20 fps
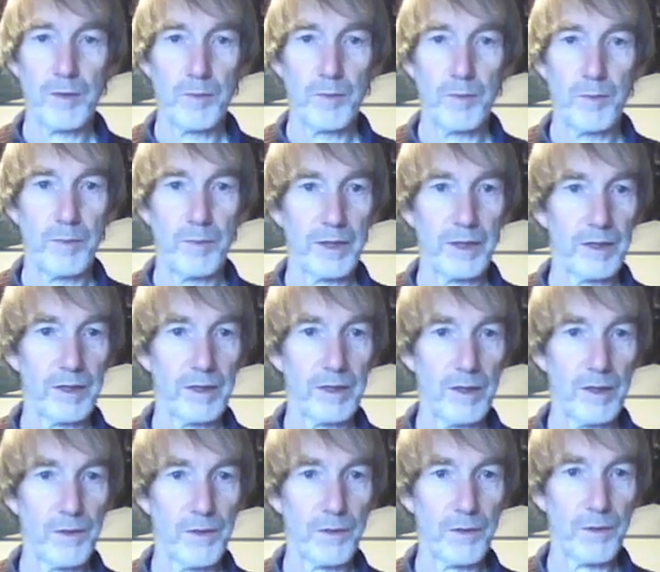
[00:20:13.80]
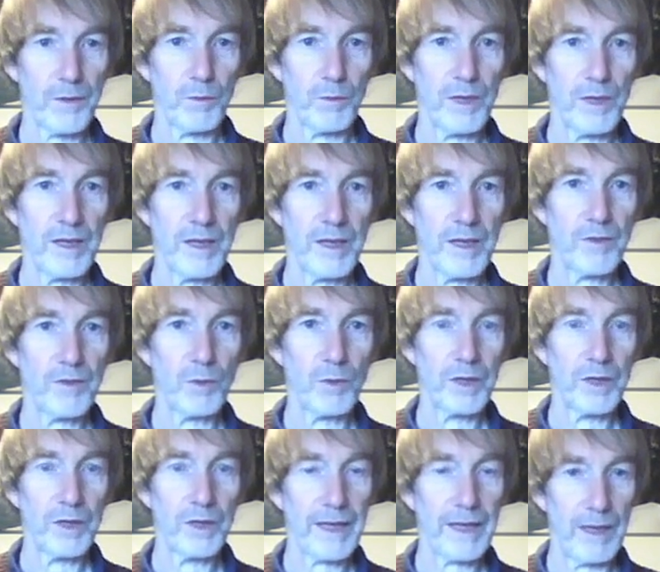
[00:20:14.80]
Because we need to work
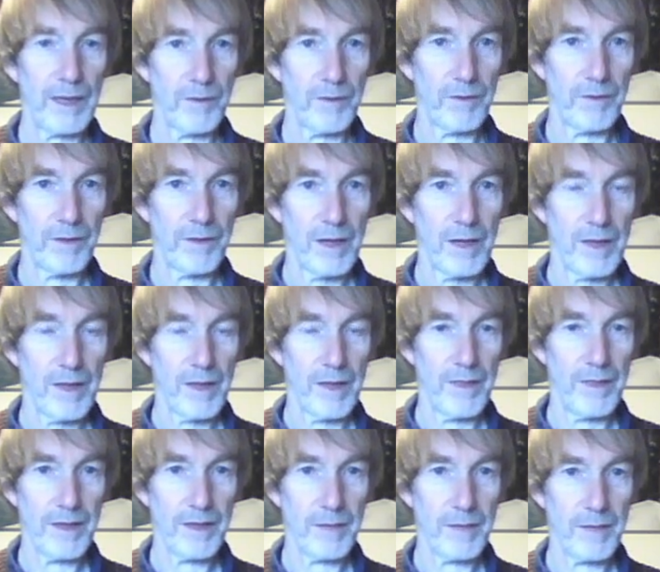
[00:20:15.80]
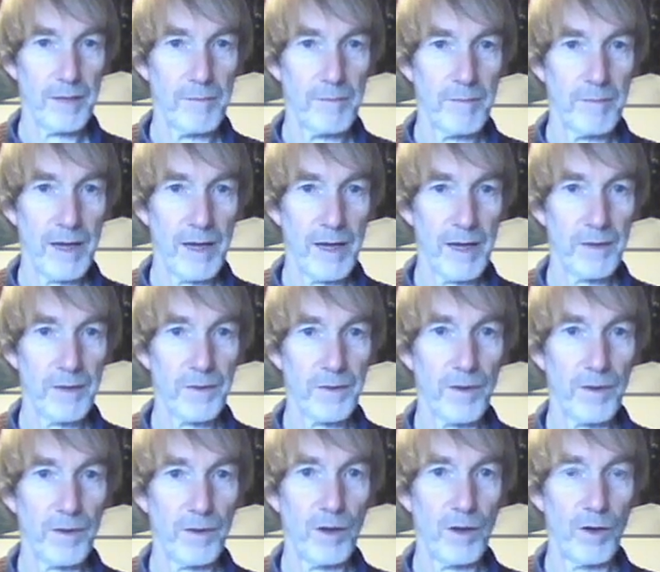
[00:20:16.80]
out the mass
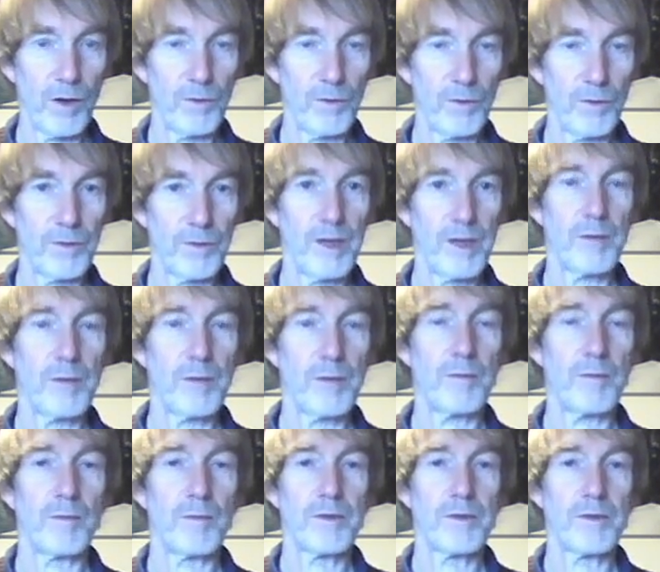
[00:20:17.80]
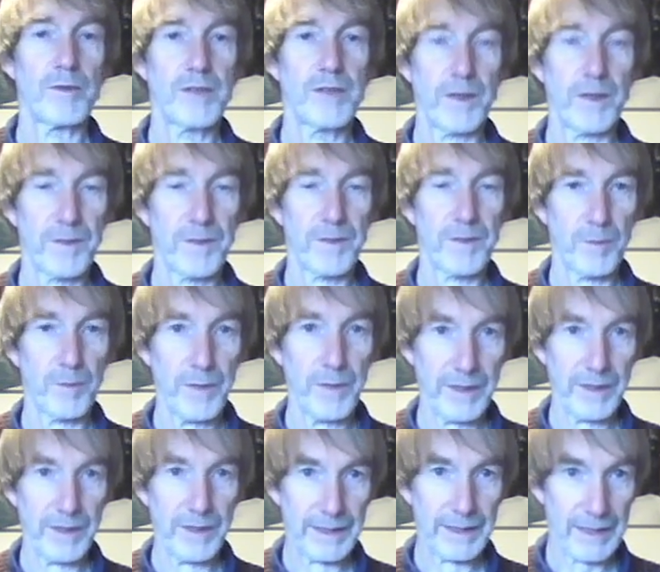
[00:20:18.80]
of dust being
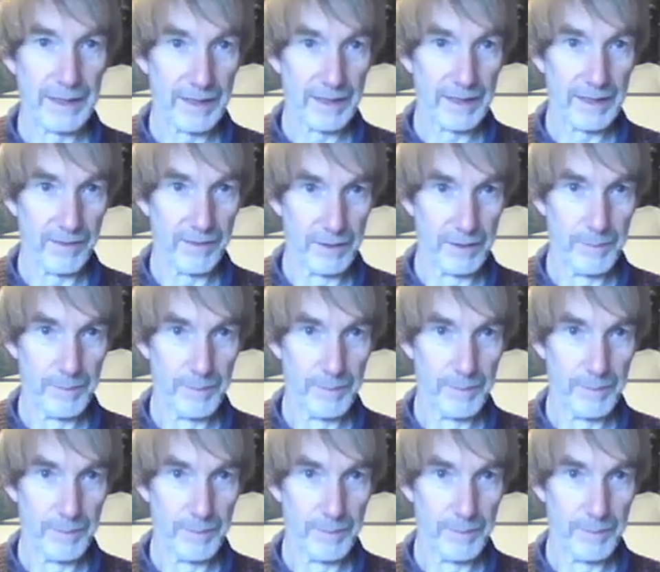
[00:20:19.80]
collected.